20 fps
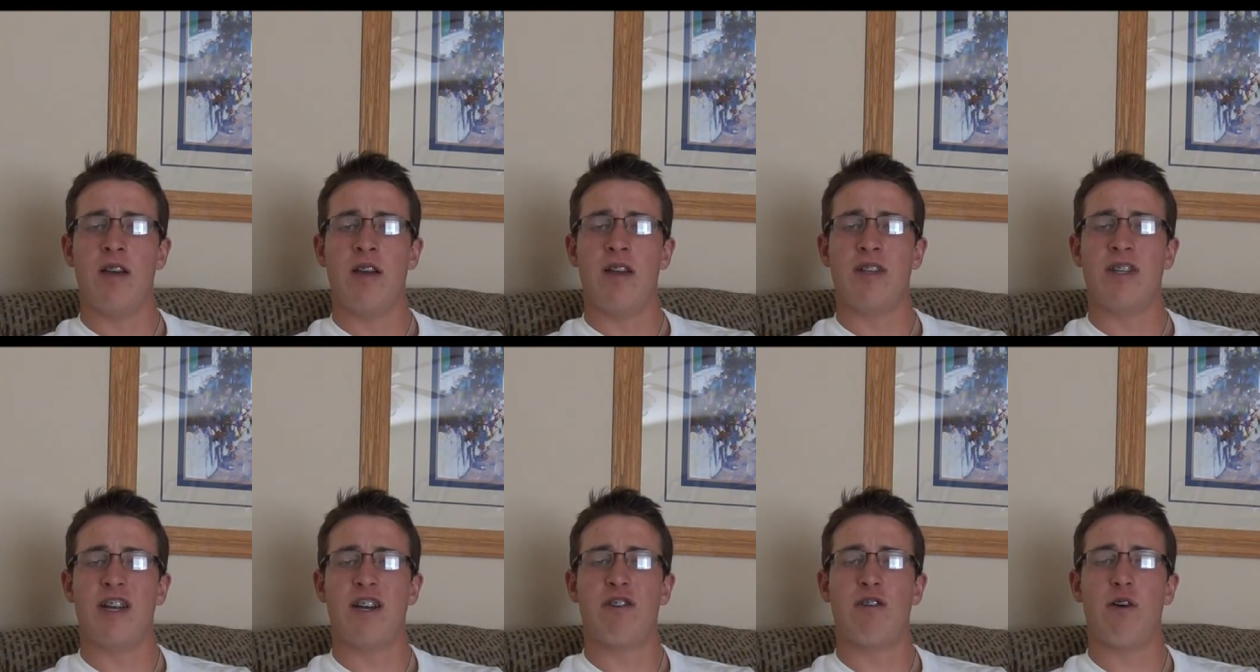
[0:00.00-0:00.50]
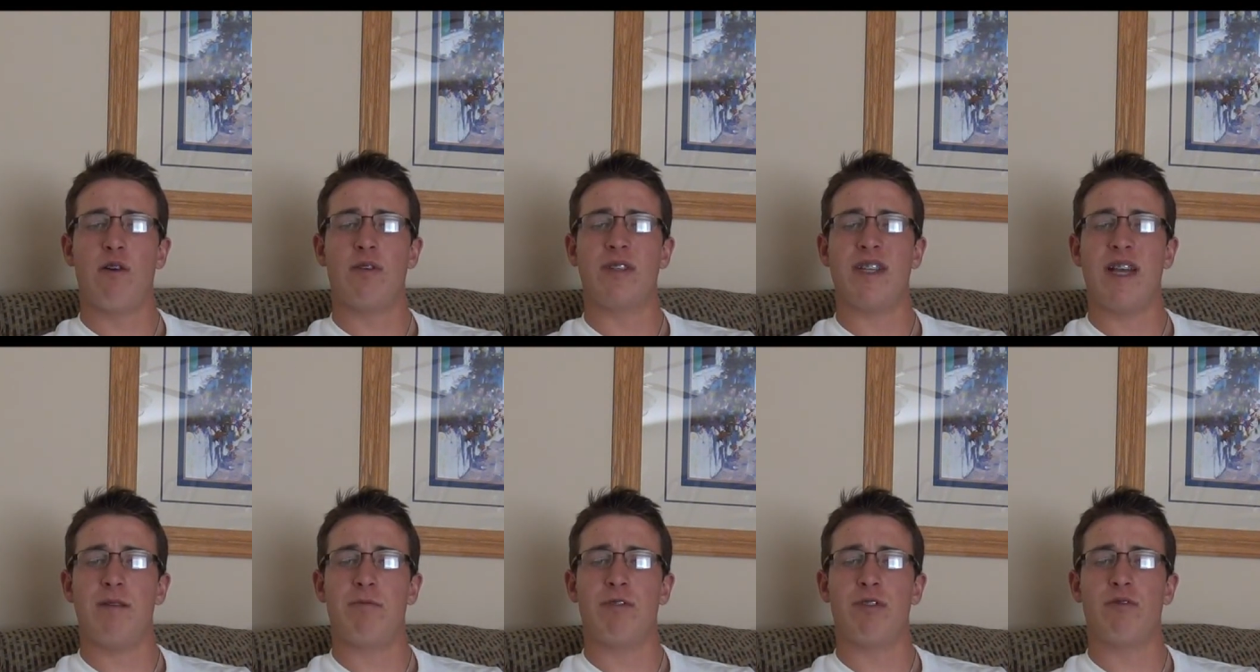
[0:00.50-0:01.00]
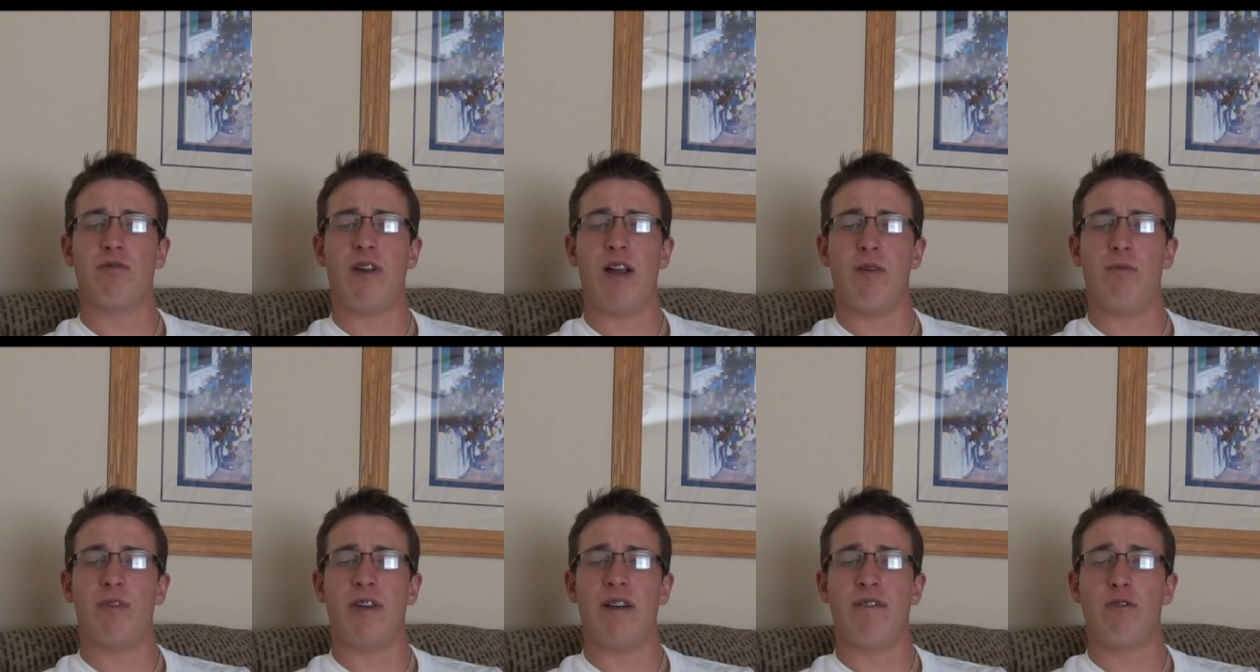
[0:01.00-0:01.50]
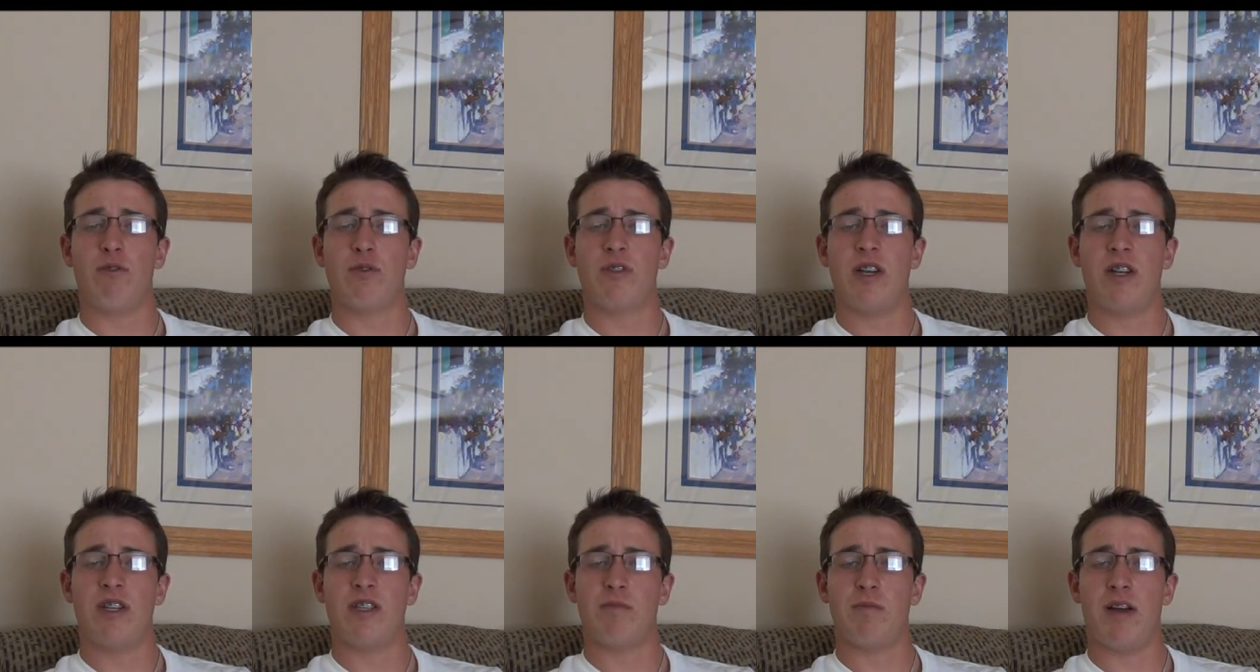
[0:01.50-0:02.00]
Diderot was able to write whatever was
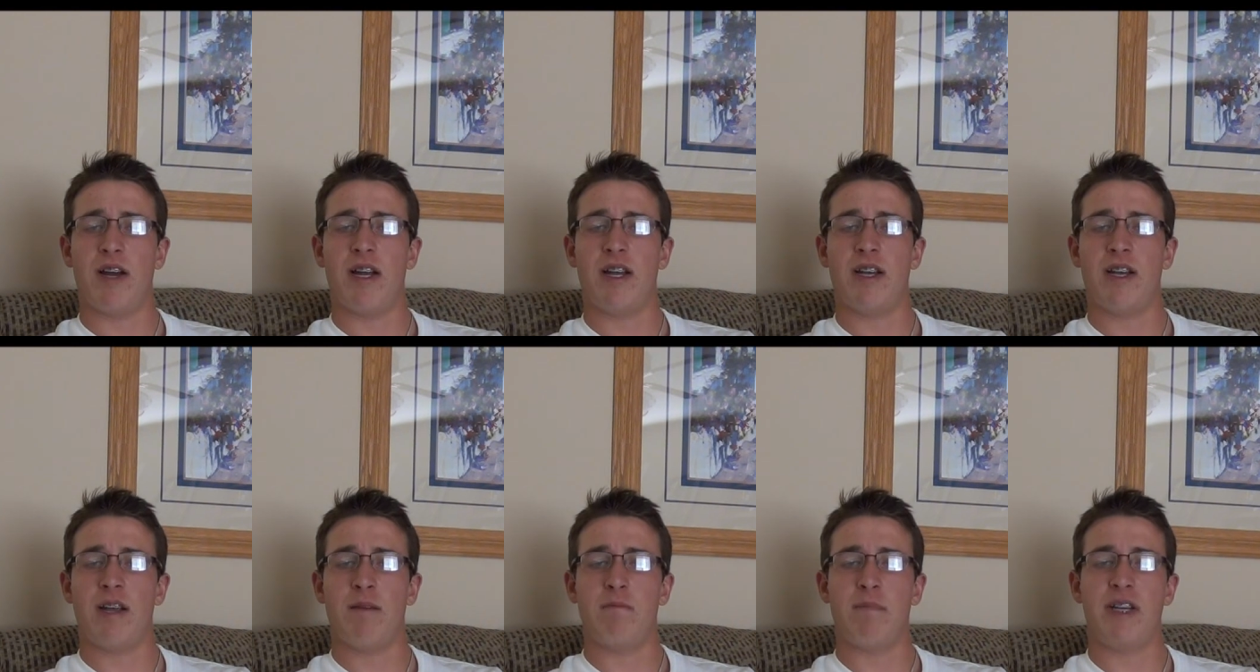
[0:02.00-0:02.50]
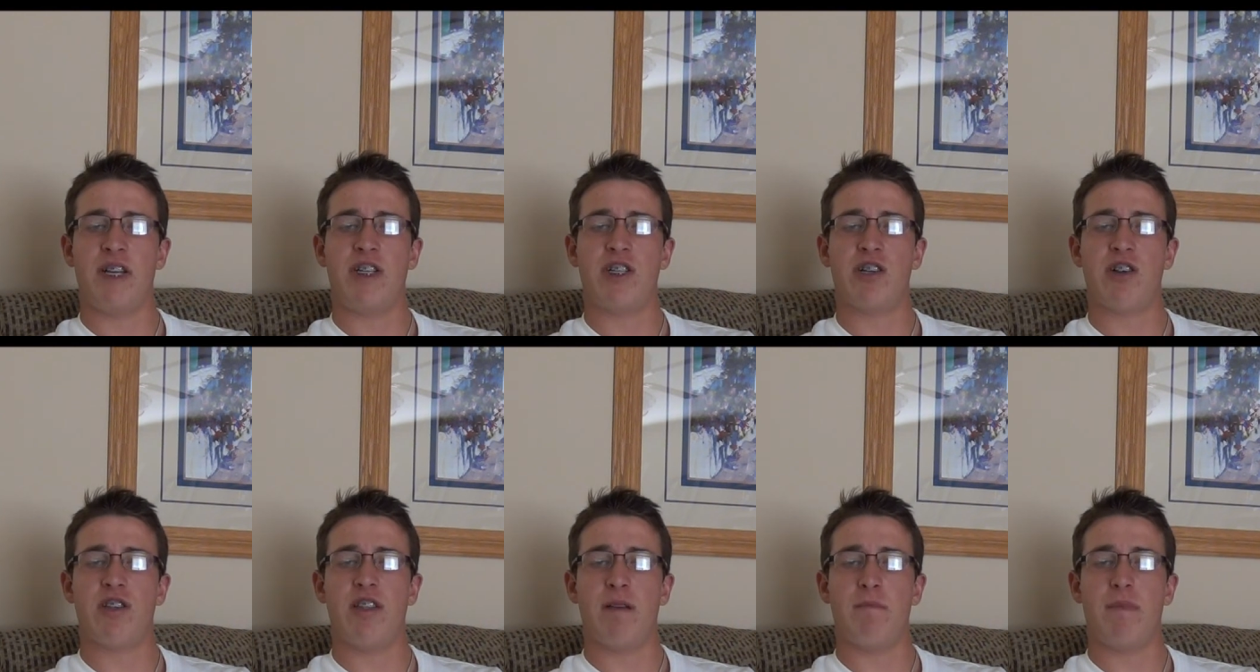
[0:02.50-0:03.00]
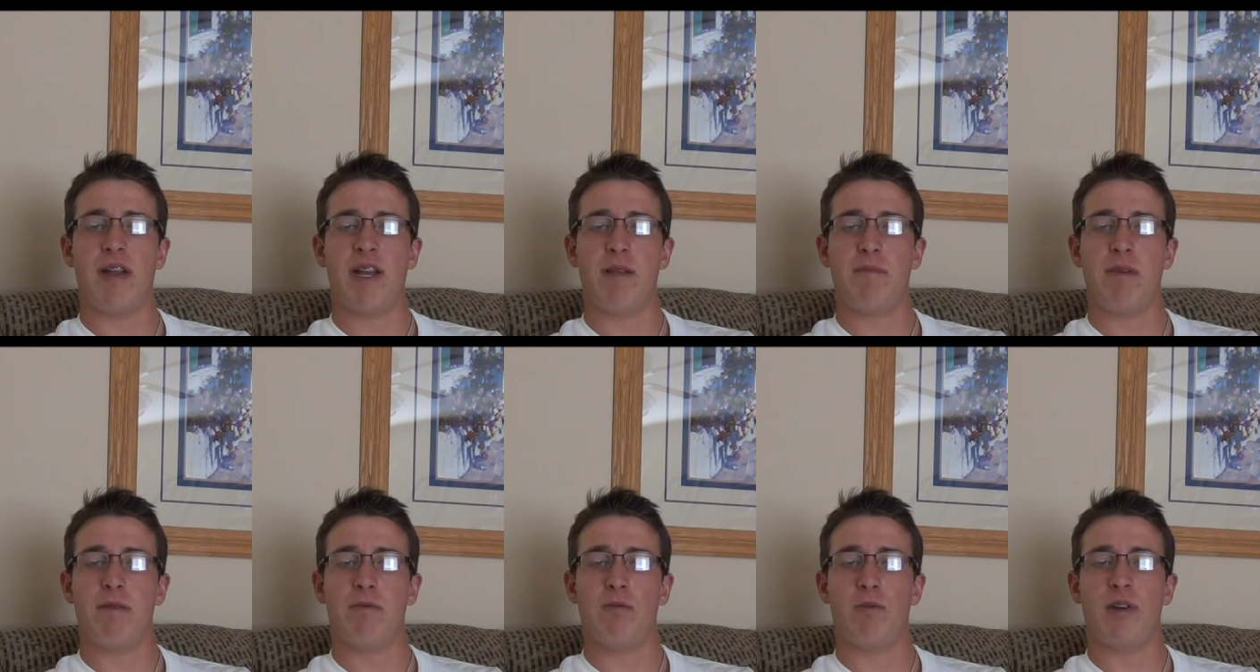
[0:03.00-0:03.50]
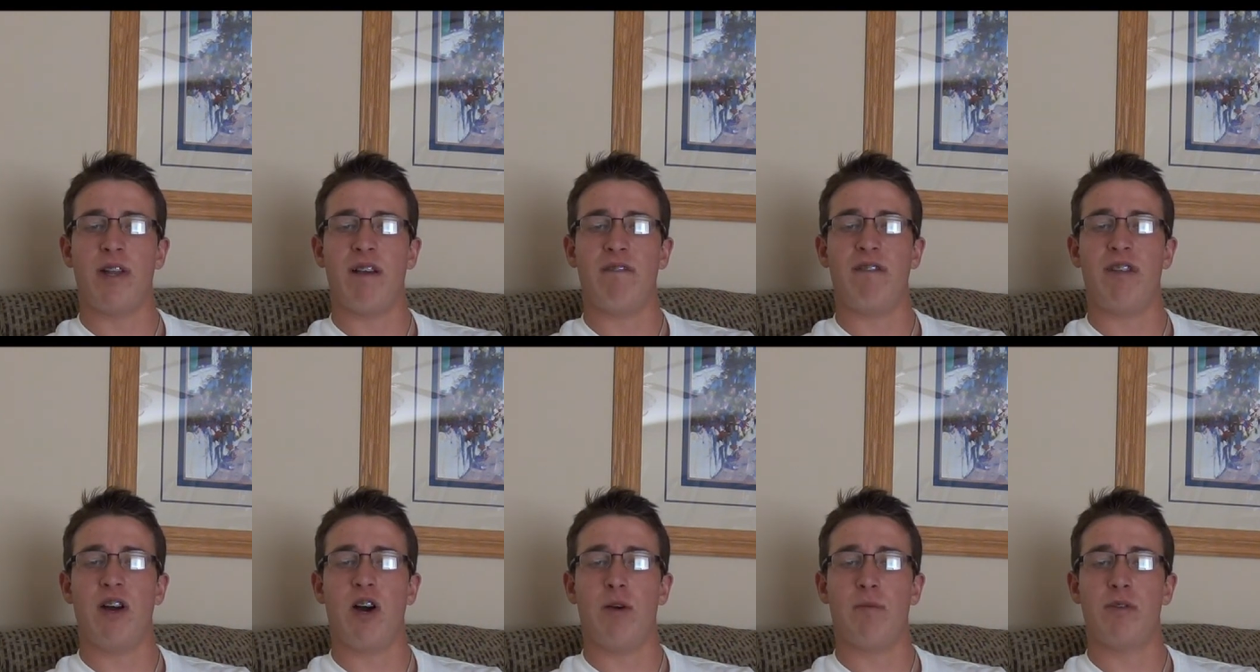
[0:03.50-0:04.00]
on his mind and be sure that many people would have
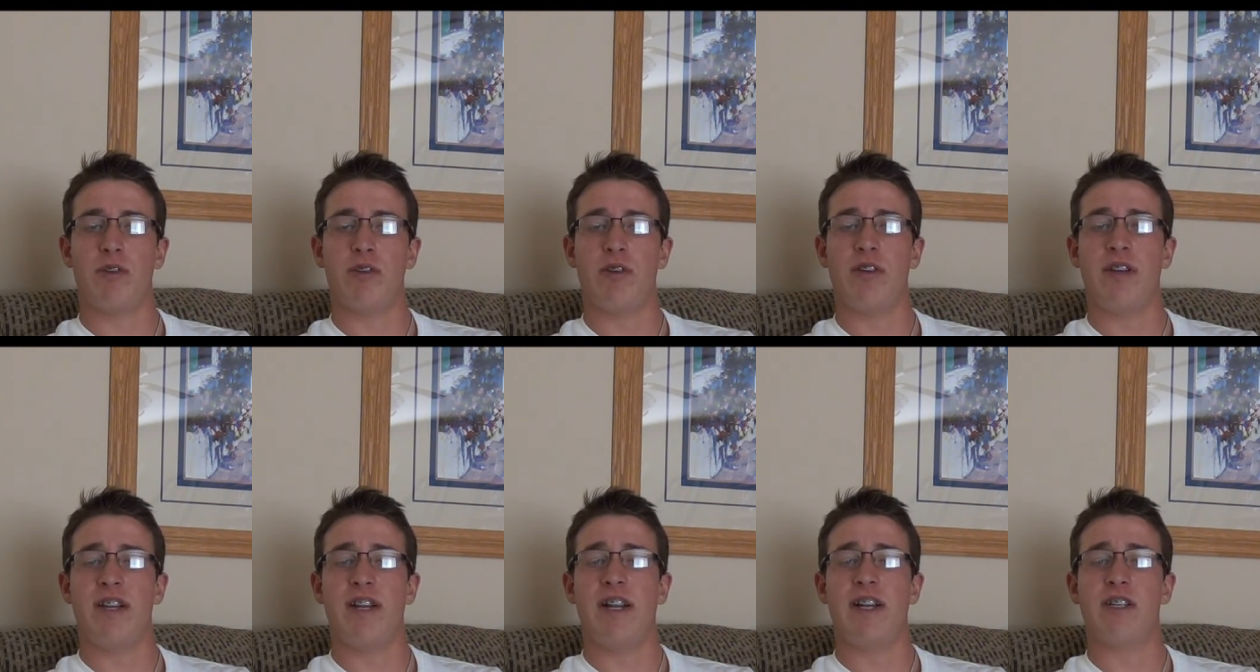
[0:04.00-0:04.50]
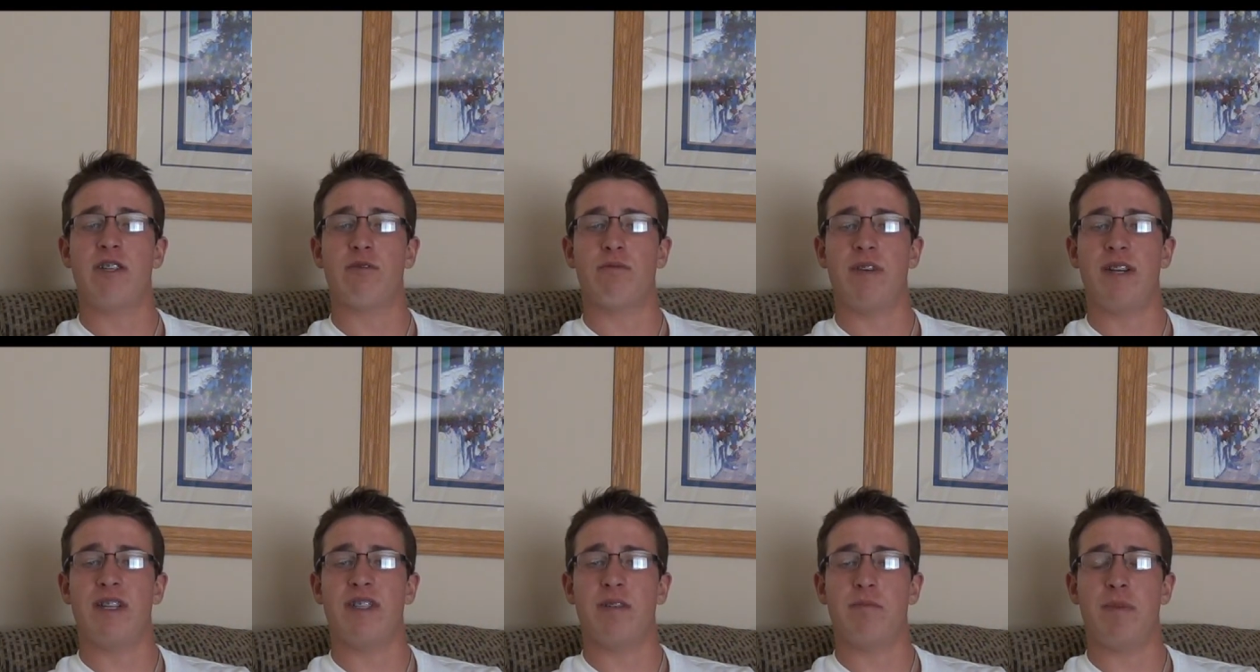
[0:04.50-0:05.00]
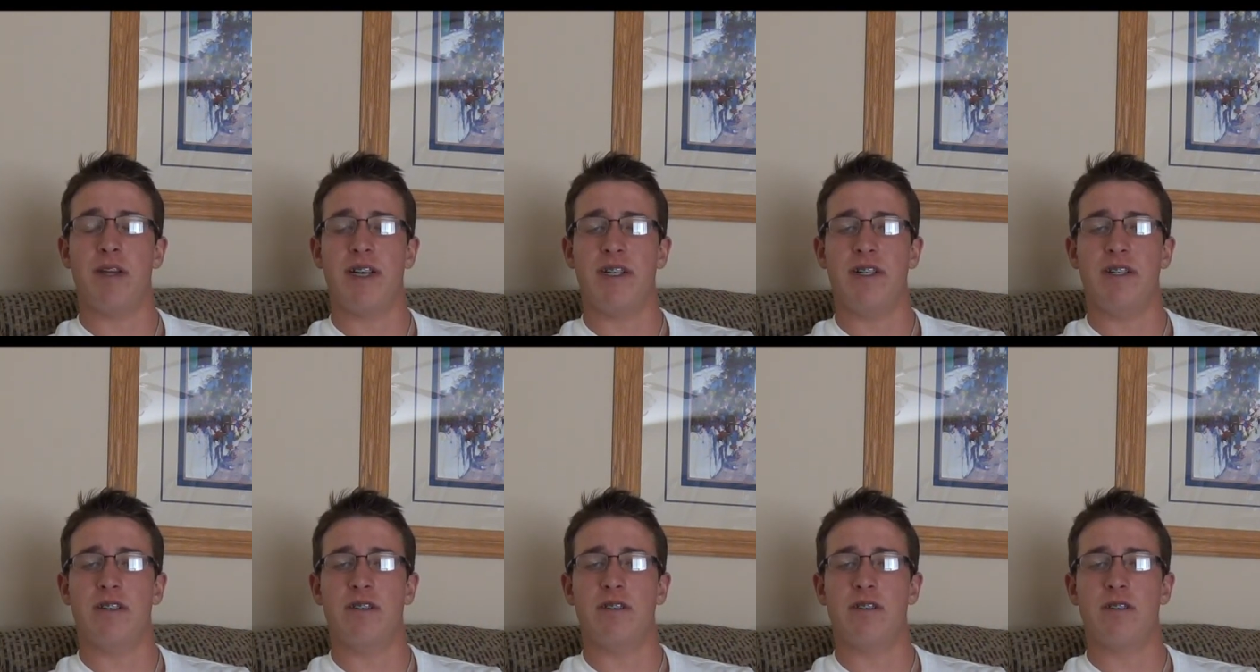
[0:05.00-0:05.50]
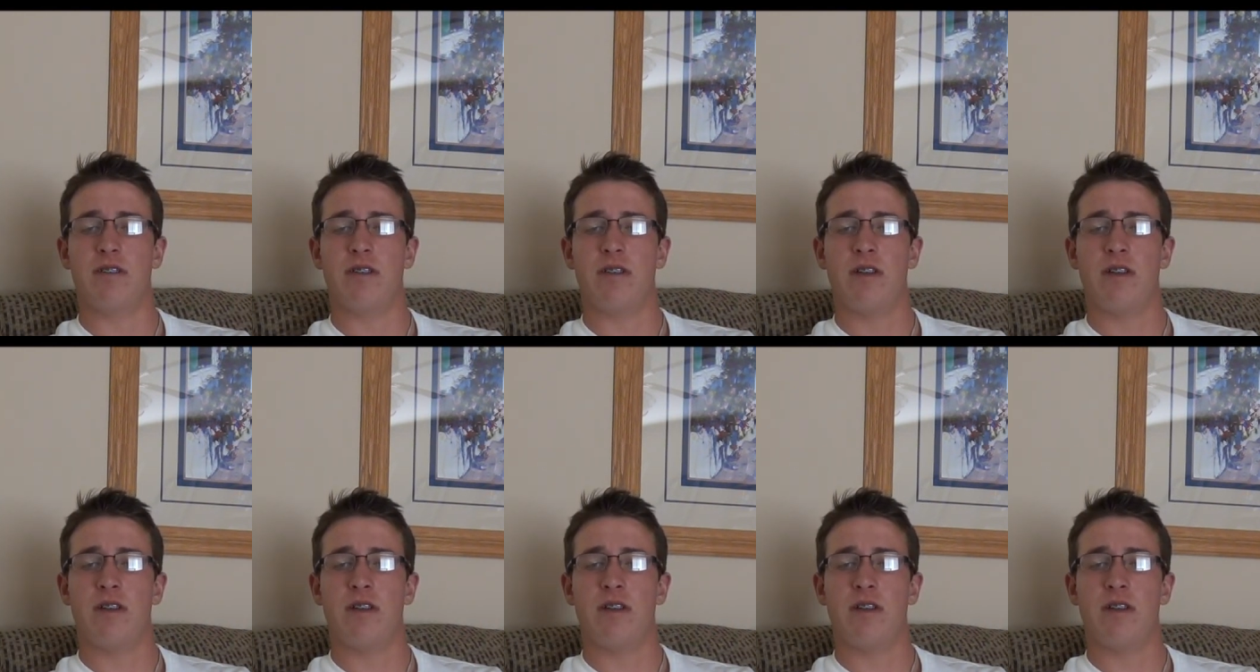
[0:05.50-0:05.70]
the opportunity to read his opinions.